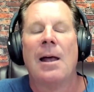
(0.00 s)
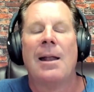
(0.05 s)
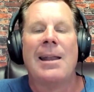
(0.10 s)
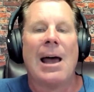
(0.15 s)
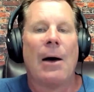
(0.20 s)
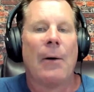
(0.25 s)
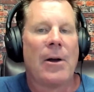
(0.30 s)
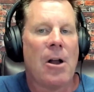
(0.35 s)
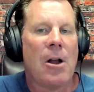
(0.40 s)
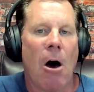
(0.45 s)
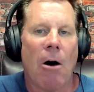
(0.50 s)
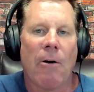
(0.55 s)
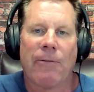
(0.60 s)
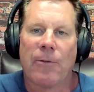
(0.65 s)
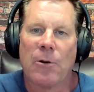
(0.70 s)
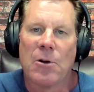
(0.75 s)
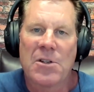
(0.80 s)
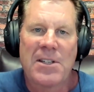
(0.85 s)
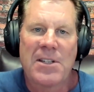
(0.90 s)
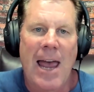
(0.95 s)
Now, I know
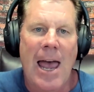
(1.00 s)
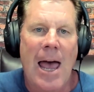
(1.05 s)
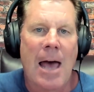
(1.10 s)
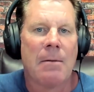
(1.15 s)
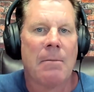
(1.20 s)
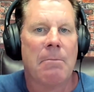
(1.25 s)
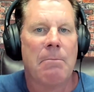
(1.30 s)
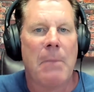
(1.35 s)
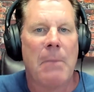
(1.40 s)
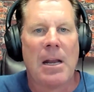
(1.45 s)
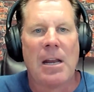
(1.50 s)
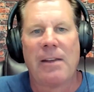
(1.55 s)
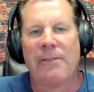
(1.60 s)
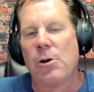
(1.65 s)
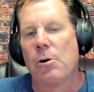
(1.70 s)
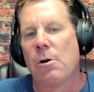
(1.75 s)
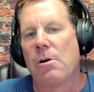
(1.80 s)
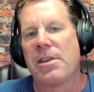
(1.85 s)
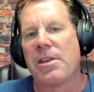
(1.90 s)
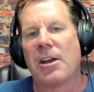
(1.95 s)
firsthand, many of
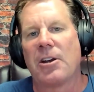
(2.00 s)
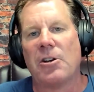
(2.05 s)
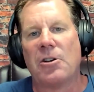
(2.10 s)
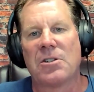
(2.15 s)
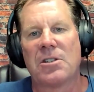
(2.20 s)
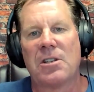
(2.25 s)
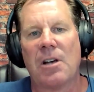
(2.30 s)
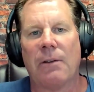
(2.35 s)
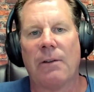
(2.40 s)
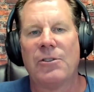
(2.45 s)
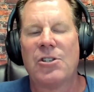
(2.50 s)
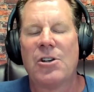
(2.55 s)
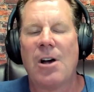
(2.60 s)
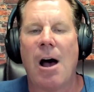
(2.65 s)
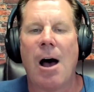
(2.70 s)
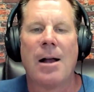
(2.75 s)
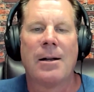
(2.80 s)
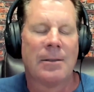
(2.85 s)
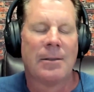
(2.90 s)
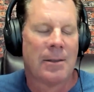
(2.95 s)
you are thinking to yourself,
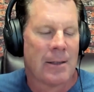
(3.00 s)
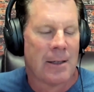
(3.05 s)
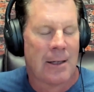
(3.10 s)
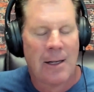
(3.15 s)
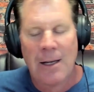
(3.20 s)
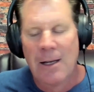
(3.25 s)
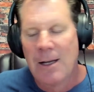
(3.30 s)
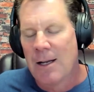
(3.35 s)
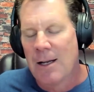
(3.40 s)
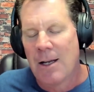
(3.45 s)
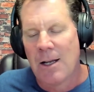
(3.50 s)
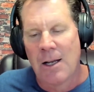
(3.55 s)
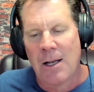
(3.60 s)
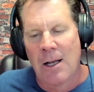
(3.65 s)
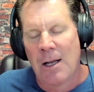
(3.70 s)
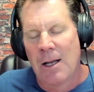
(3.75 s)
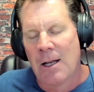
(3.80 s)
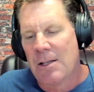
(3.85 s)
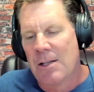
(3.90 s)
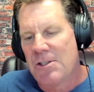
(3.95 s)
John,
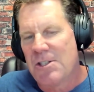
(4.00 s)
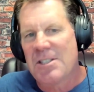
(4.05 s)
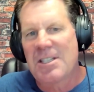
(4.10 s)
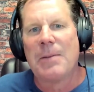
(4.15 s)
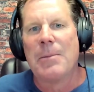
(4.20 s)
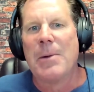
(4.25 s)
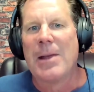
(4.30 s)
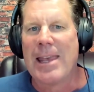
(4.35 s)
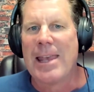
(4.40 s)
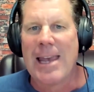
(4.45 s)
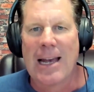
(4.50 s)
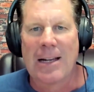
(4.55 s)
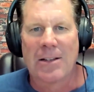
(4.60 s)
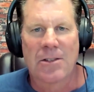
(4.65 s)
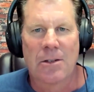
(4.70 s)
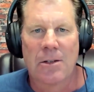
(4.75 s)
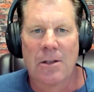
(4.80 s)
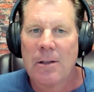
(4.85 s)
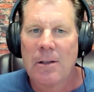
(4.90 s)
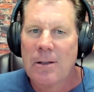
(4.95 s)
just give me the
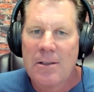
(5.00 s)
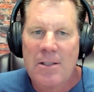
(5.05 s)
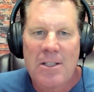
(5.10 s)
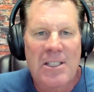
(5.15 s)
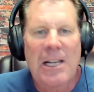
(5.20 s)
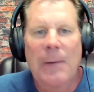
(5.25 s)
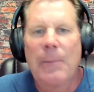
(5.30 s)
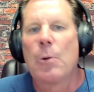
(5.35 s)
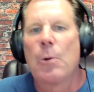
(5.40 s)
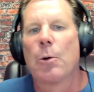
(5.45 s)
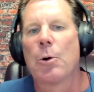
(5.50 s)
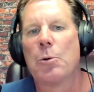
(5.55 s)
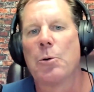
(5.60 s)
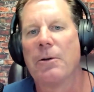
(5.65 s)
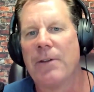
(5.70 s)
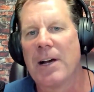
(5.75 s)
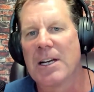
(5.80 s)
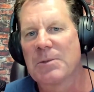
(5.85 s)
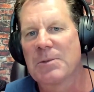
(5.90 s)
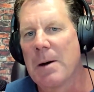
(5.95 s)
answer. Just tell me where to
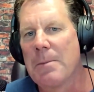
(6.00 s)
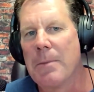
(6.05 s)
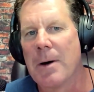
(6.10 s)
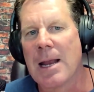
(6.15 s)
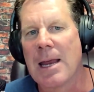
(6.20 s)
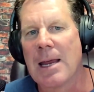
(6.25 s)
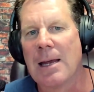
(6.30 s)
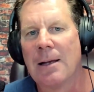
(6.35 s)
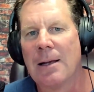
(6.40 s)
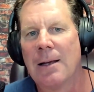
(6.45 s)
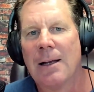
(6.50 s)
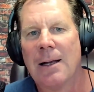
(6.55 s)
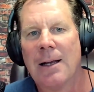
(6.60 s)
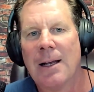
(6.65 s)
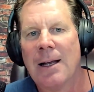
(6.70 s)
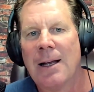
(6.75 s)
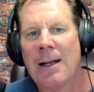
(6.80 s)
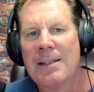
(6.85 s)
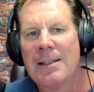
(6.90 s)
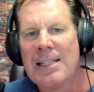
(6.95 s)
invest my money.
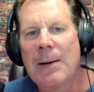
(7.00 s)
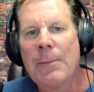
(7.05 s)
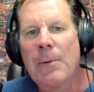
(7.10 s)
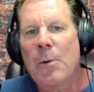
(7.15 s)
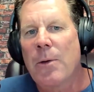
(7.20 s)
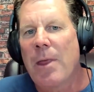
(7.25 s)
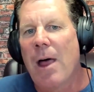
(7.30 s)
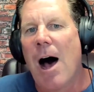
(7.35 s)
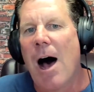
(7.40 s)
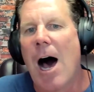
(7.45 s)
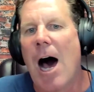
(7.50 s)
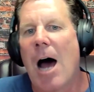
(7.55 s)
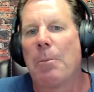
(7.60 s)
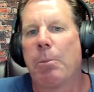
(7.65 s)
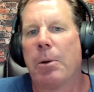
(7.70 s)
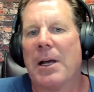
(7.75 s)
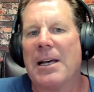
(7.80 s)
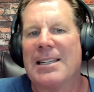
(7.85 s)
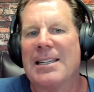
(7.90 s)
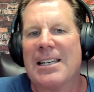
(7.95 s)
Tell me where the hot
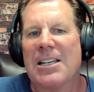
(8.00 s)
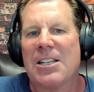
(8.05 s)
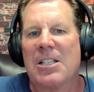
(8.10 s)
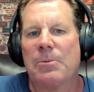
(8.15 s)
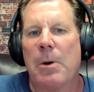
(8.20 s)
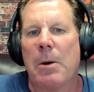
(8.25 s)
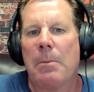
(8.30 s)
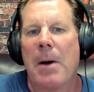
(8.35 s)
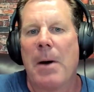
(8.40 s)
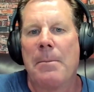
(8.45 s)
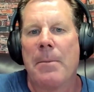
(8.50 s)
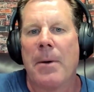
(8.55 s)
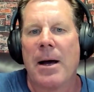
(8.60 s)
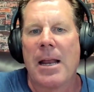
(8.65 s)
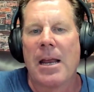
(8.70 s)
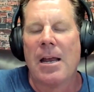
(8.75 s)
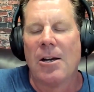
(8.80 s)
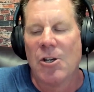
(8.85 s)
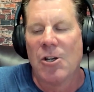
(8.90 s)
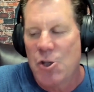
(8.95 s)
place is to put my
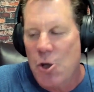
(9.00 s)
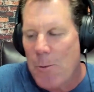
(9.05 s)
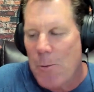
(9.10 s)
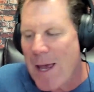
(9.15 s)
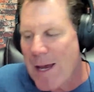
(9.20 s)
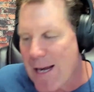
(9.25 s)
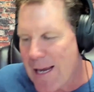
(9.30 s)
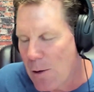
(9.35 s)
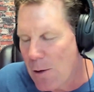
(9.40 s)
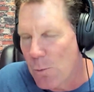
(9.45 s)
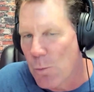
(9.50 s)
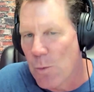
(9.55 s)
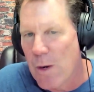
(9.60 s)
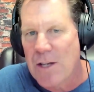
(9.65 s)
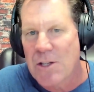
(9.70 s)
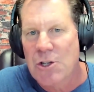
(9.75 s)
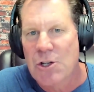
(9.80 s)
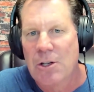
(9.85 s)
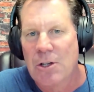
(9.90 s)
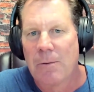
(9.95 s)
money. Show me how to get
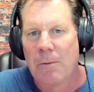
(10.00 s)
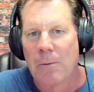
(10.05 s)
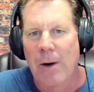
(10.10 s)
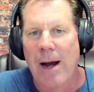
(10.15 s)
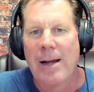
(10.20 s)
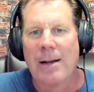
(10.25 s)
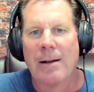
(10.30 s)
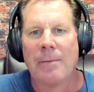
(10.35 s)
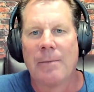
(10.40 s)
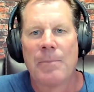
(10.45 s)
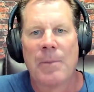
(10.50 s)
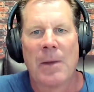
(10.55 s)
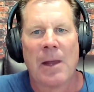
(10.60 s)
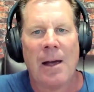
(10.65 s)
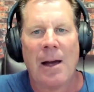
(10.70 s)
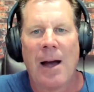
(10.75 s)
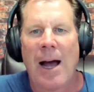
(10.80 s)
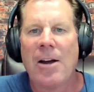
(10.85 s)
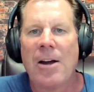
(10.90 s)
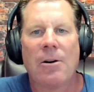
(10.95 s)
rich, right?
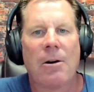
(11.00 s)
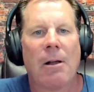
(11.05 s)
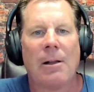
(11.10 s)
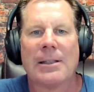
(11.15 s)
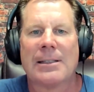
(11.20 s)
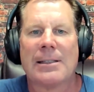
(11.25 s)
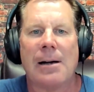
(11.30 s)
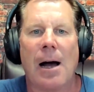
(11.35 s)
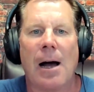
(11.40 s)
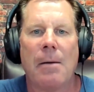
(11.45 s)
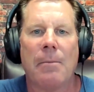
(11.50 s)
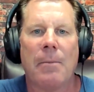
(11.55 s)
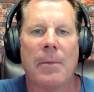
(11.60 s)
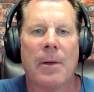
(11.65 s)
I hear it all the time.